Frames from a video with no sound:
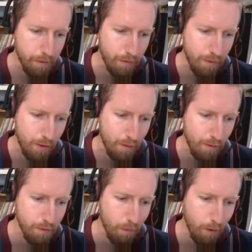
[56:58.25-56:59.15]

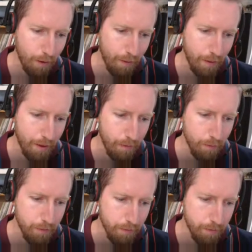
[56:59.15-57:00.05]
There's a lot in there
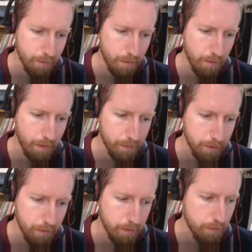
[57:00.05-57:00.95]
also, isn't there, around
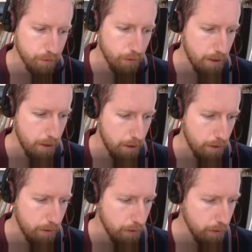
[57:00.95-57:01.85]
kind of
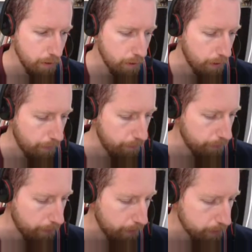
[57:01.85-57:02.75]
training
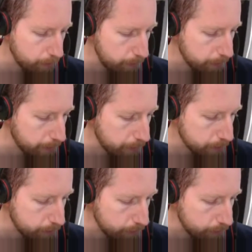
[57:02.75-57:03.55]
and communication